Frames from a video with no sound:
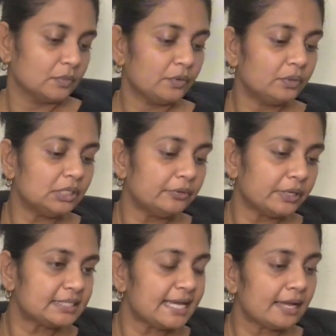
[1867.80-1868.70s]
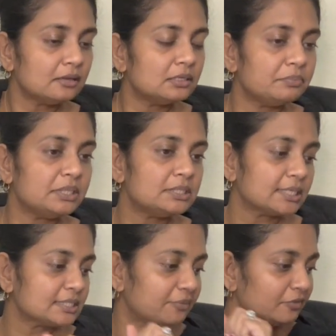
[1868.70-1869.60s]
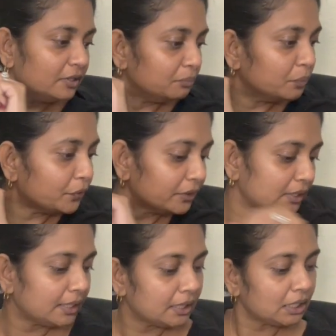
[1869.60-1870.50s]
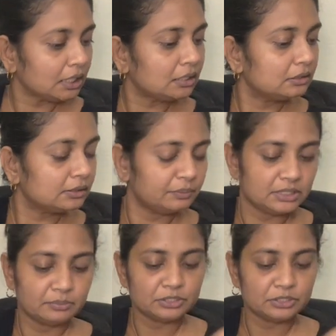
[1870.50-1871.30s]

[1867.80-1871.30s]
really rectangular piece except for the border, I think. Let me double